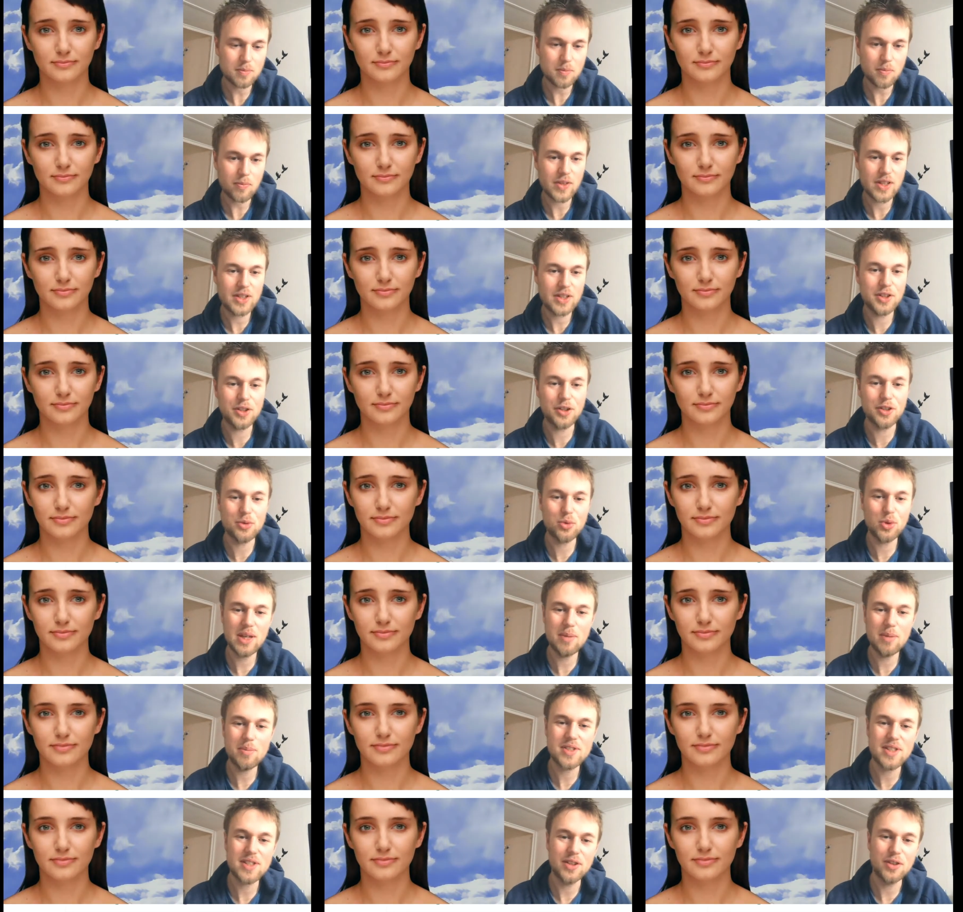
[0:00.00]
Speaker 1: Your dreams
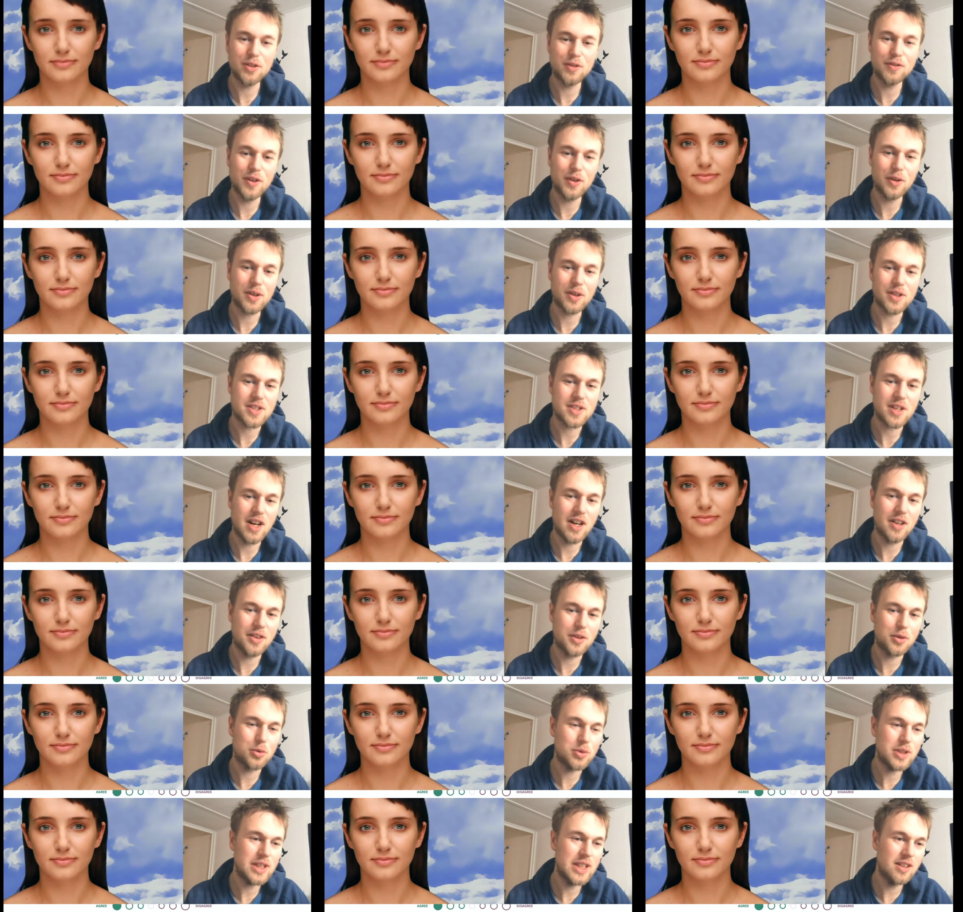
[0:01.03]
tend to focus on the
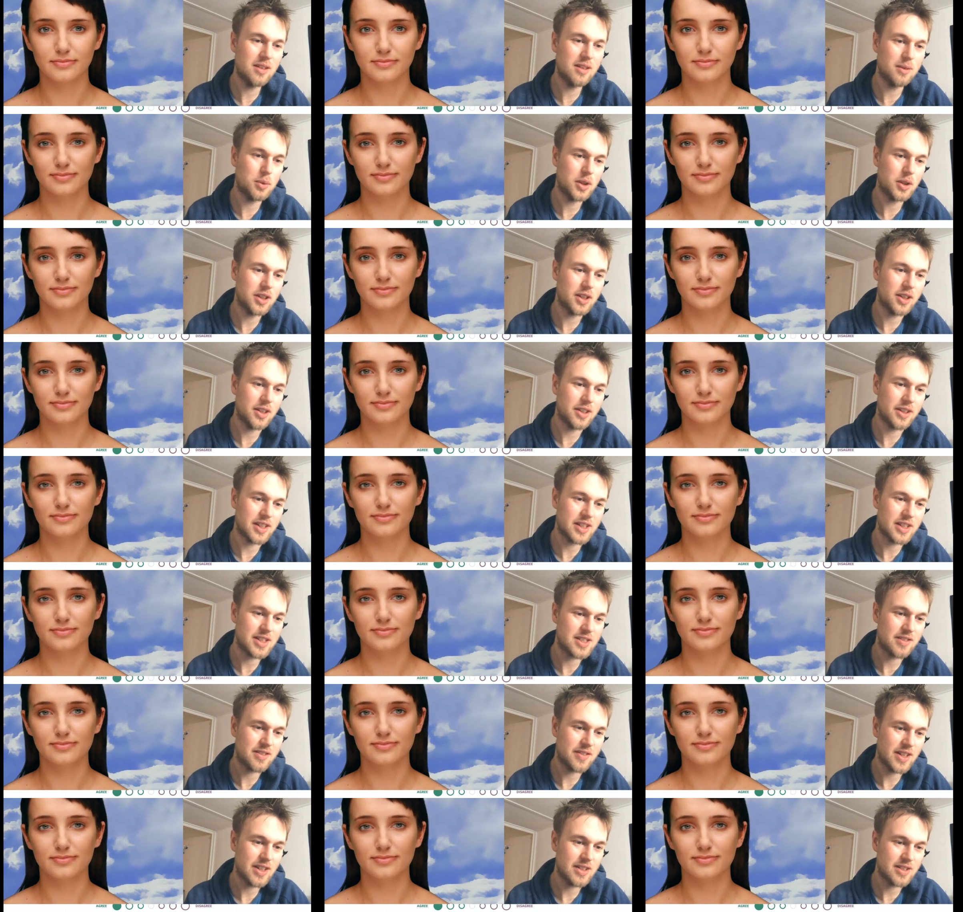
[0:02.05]
real world and its
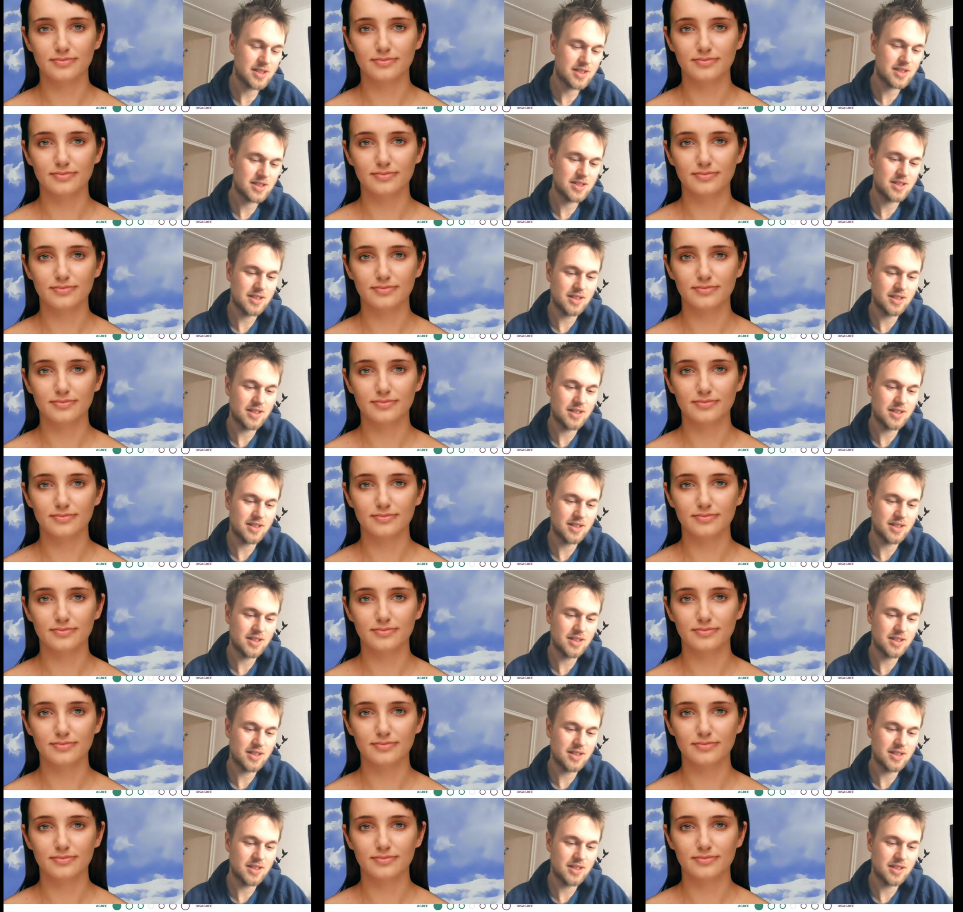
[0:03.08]
events.